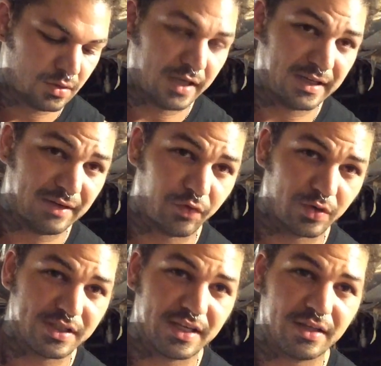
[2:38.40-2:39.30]
and didn't
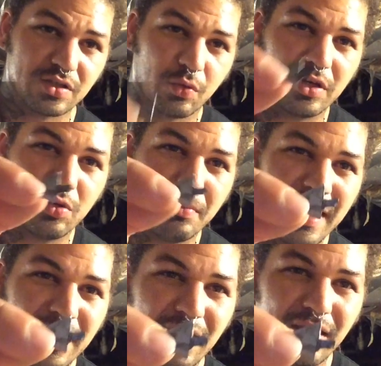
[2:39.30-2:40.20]
foresee. So when you
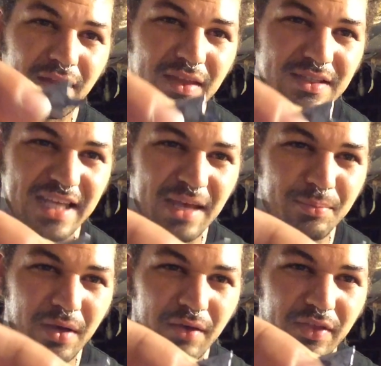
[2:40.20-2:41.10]
make the
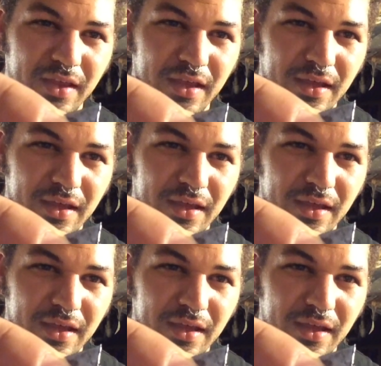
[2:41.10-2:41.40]
tip of